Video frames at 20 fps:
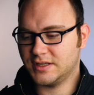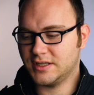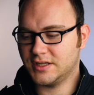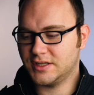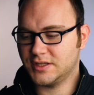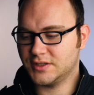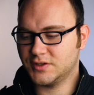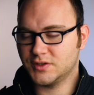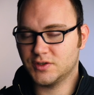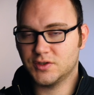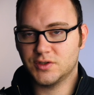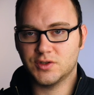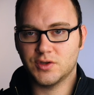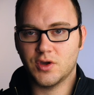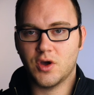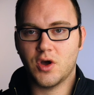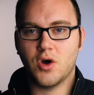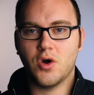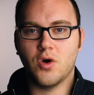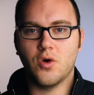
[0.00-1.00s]
It is
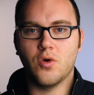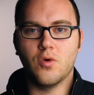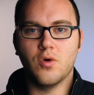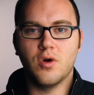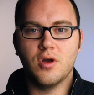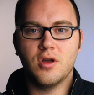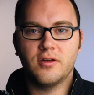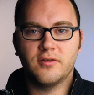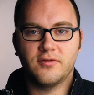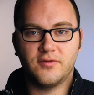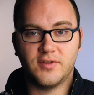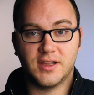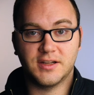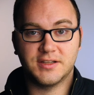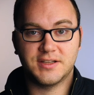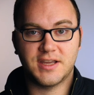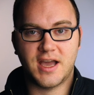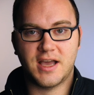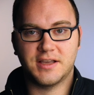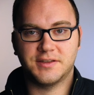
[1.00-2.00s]
so
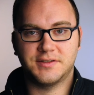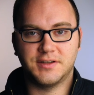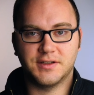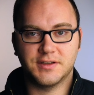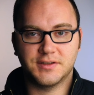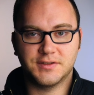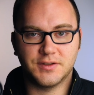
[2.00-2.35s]
fantastic.